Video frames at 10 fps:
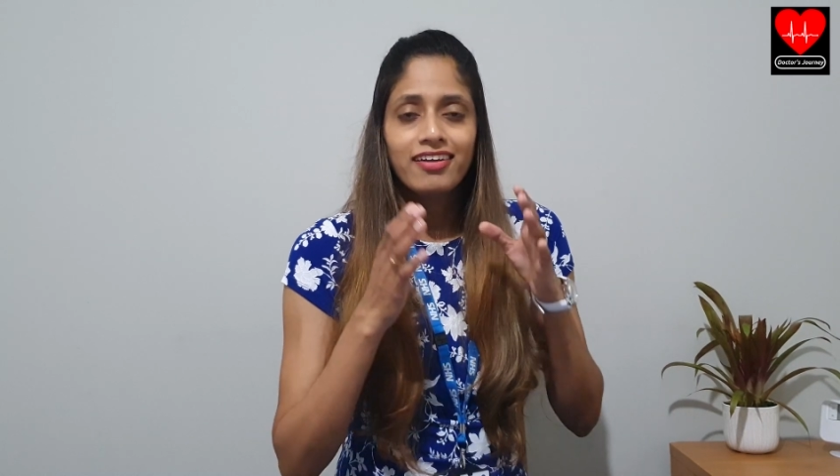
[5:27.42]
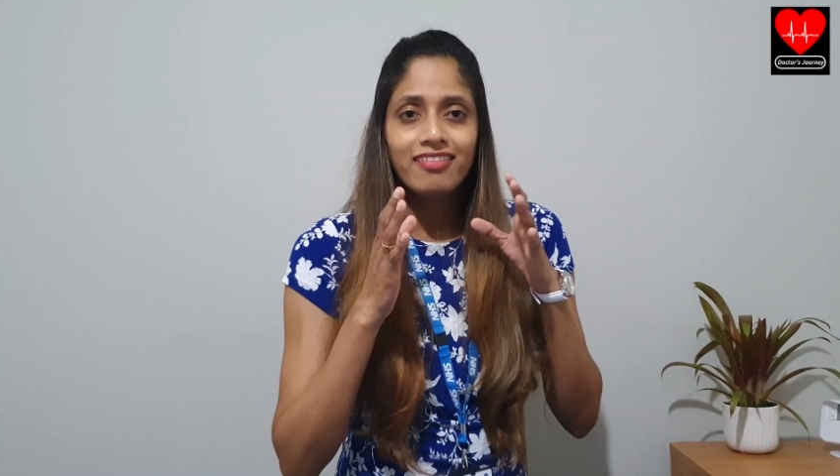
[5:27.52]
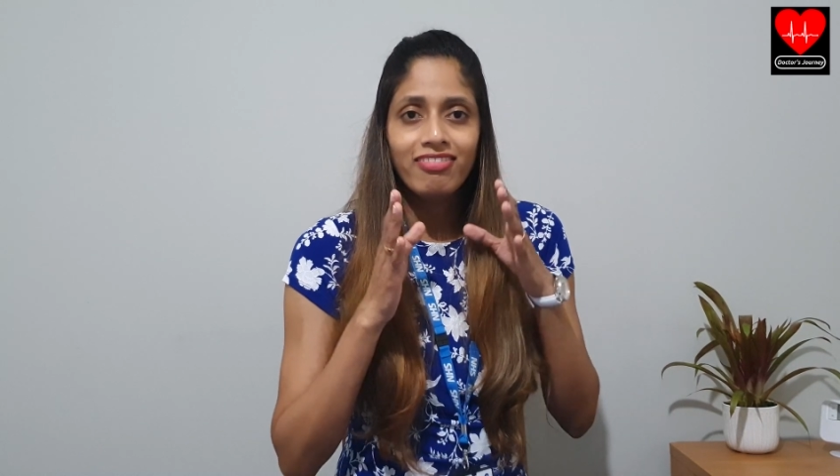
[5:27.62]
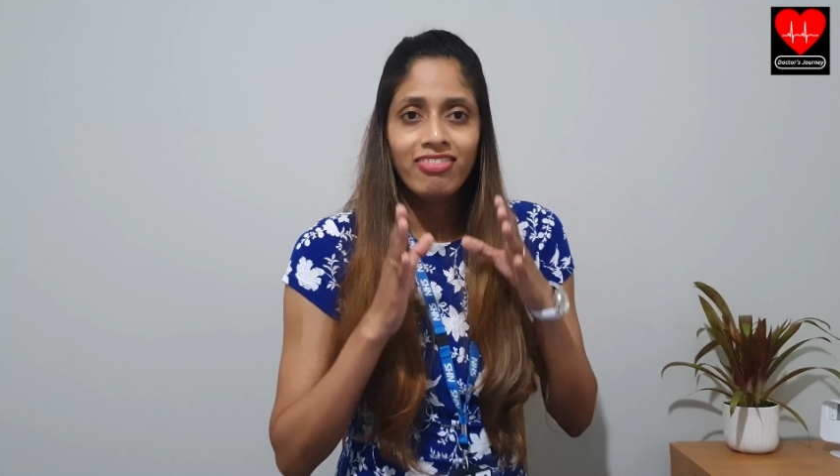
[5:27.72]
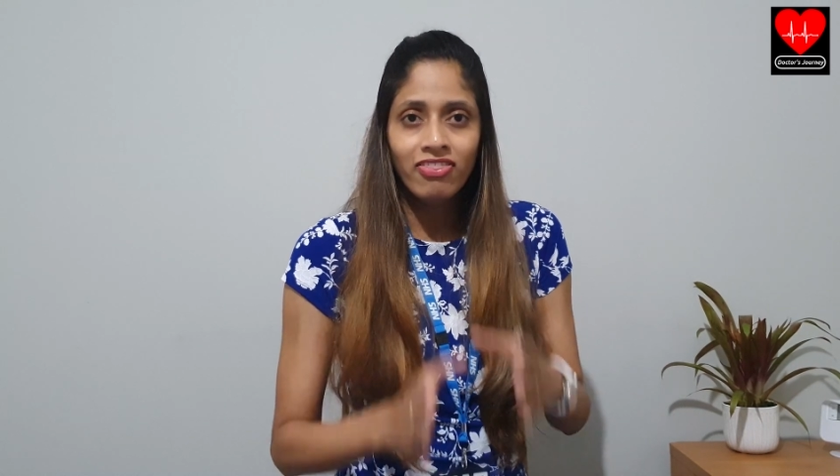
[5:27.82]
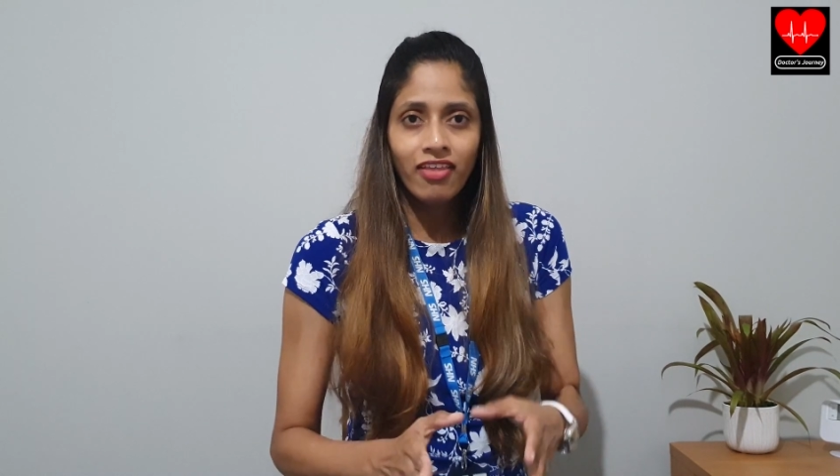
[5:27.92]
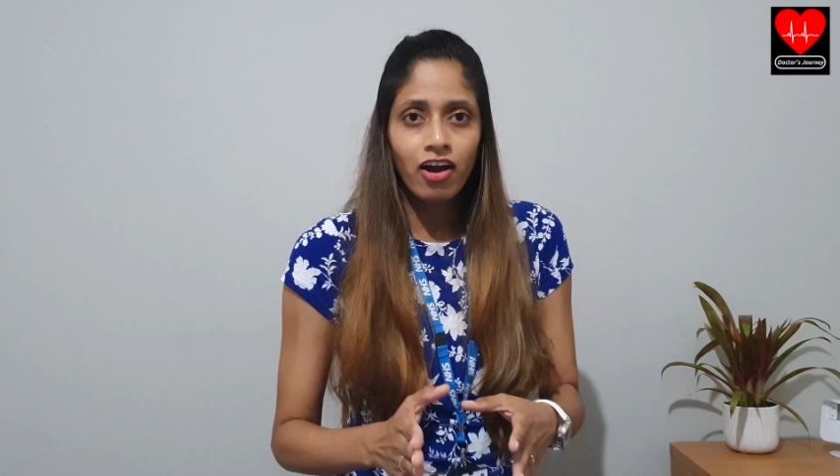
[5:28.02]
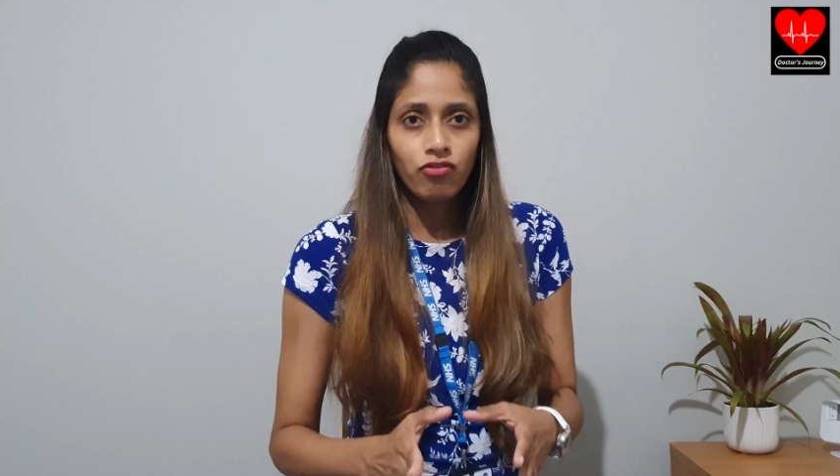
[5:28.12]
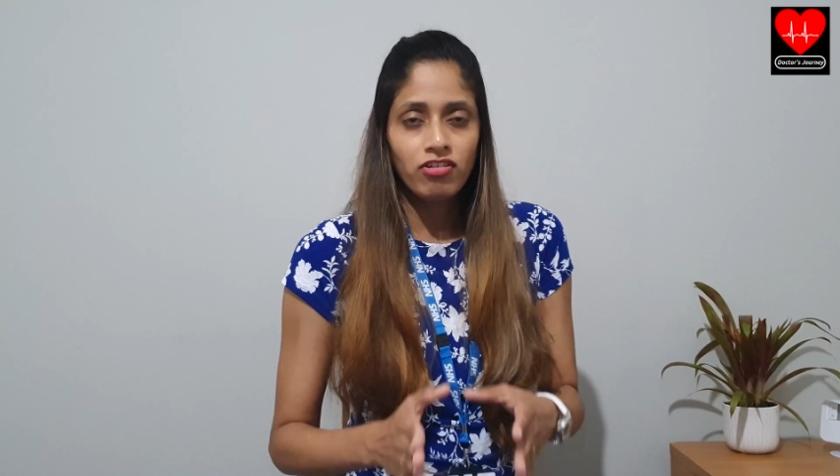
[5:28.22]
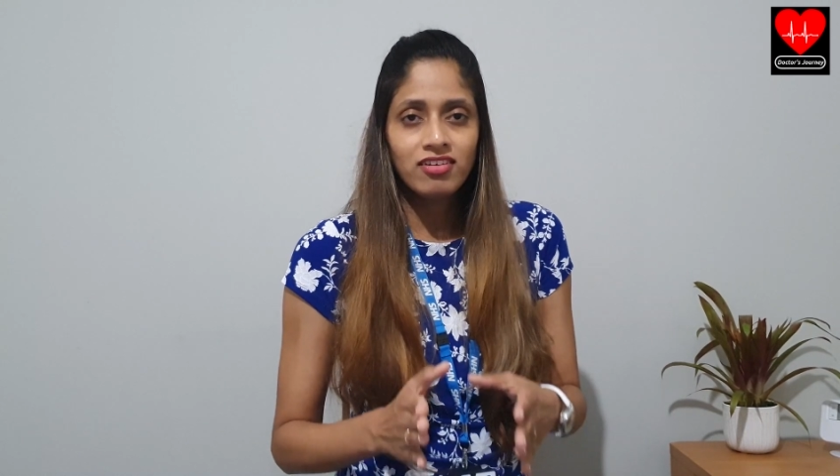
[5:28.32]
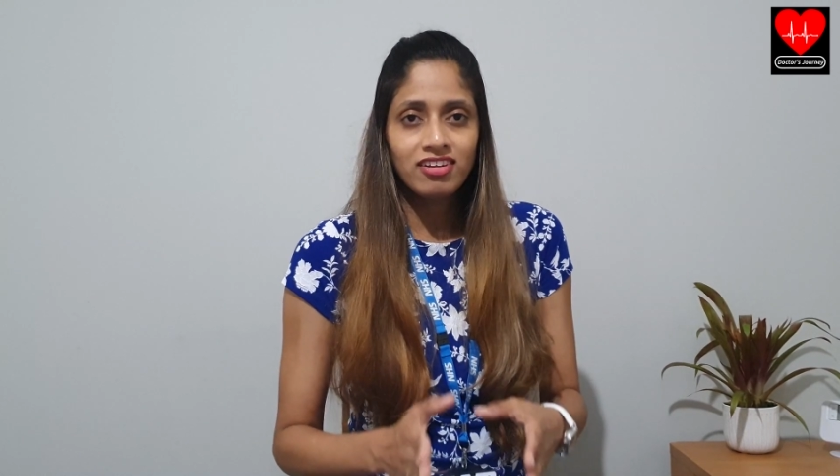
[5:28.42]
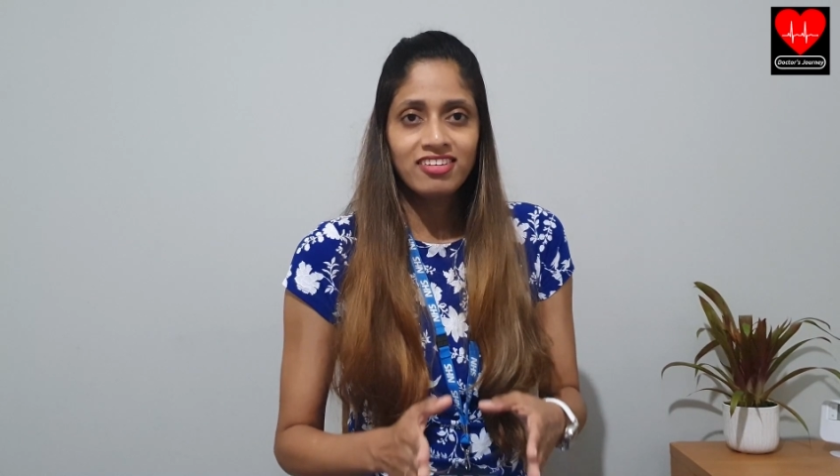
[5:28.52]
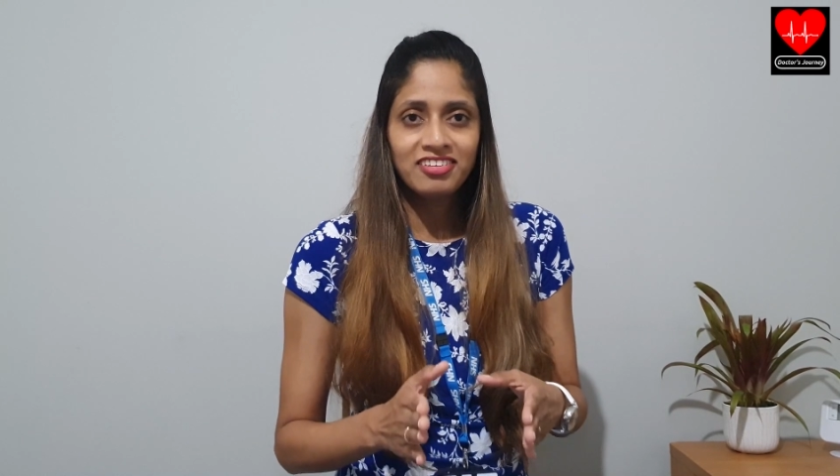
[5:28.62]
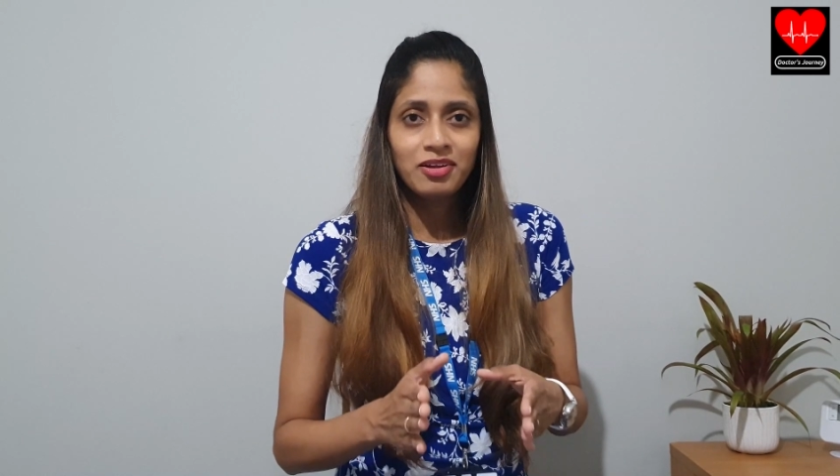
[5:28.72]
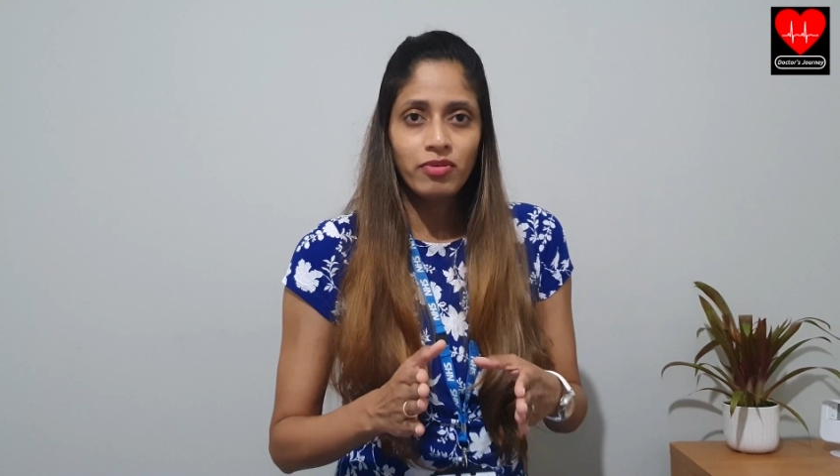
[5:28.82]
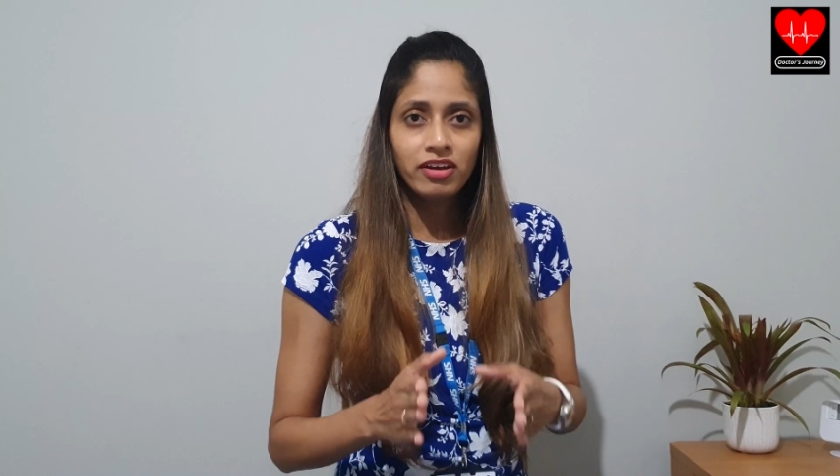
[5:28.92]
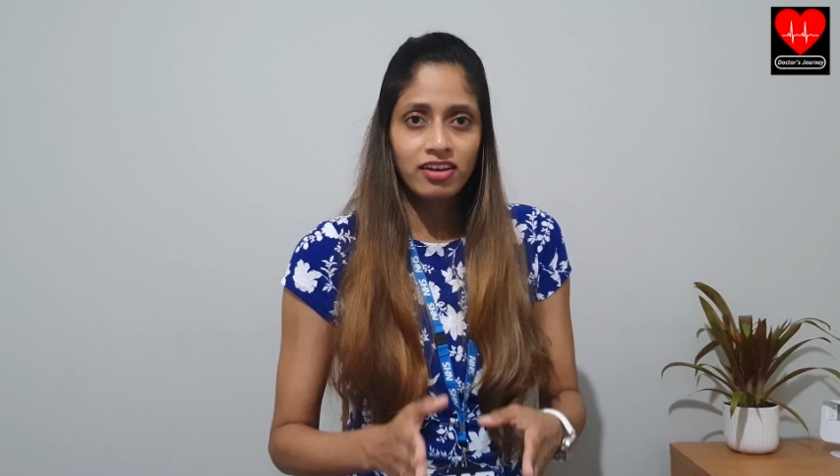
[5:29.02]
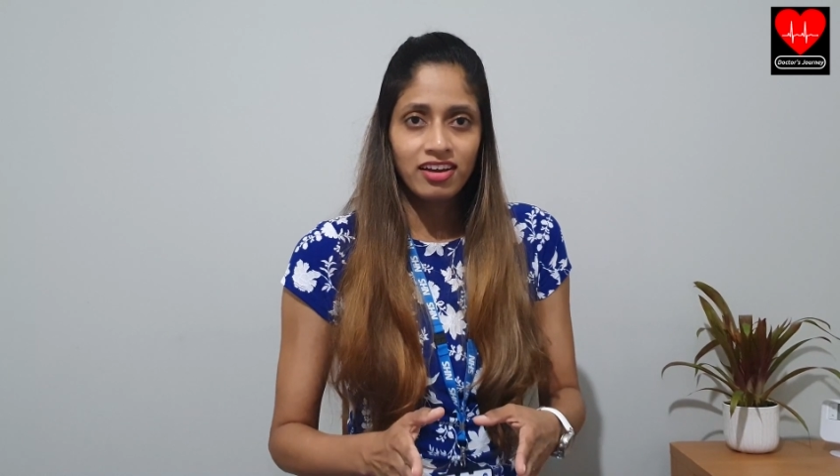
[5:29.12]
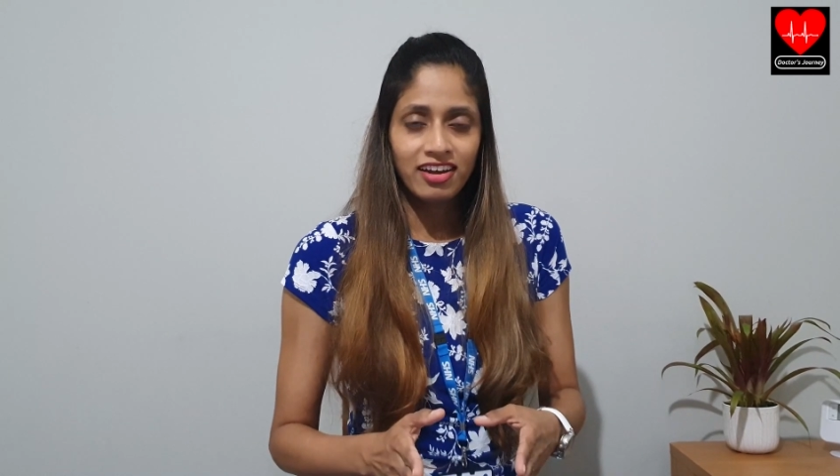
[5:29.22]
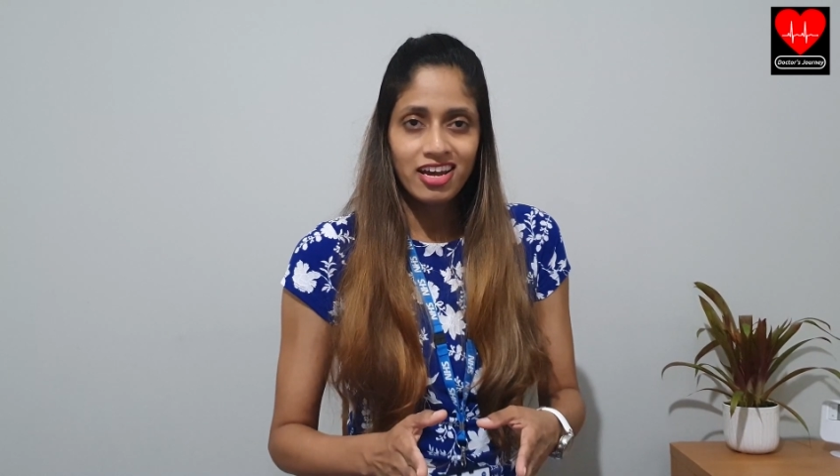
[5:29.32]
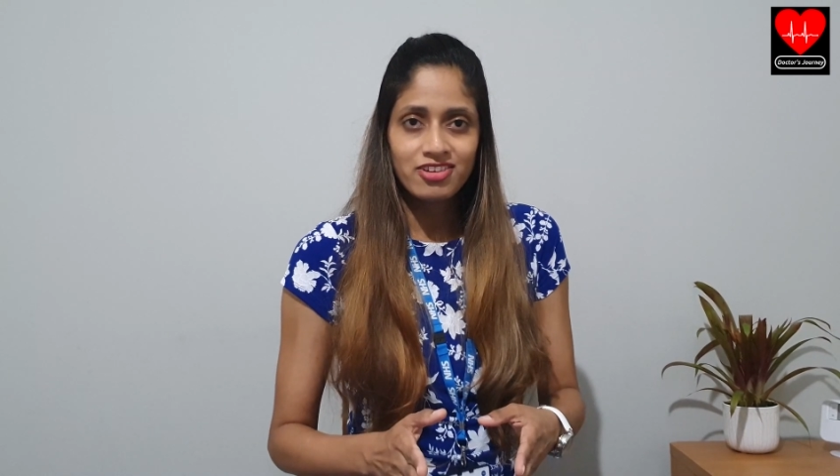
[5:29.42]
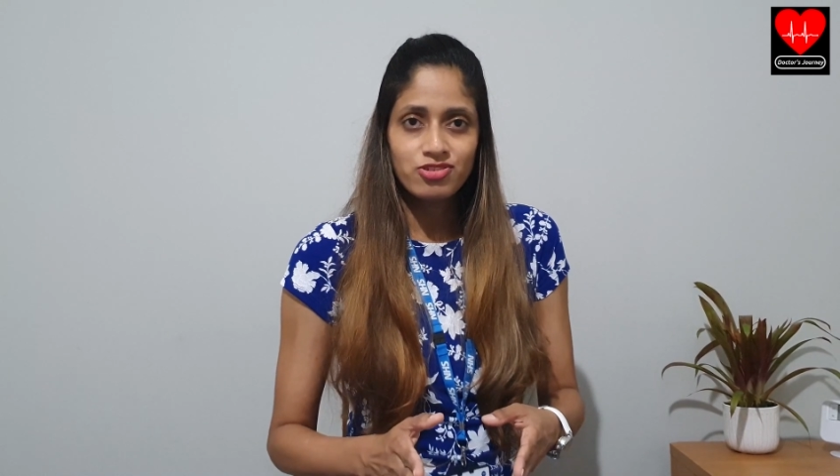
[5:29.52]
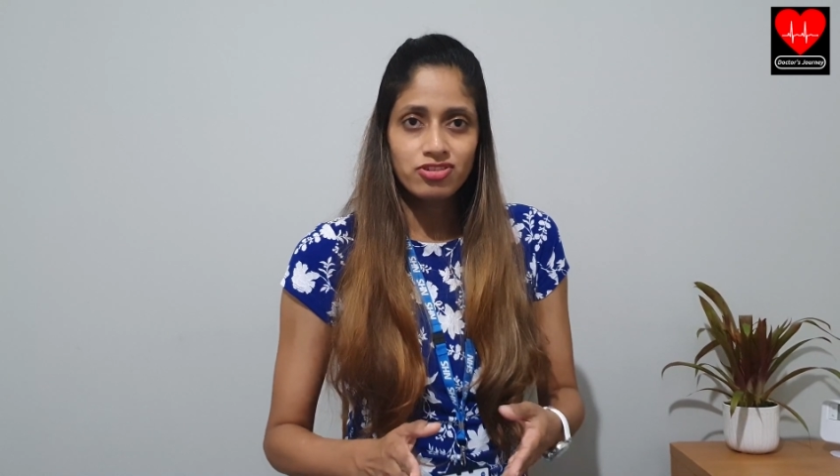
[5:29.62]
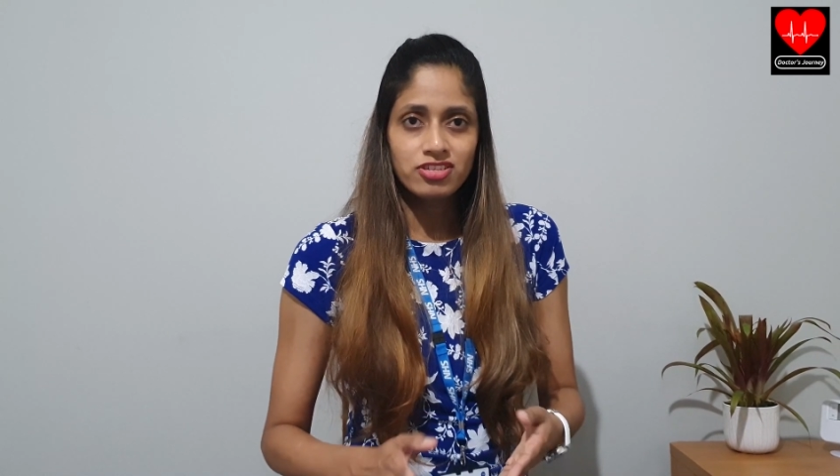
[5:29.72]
Now, international medical graduates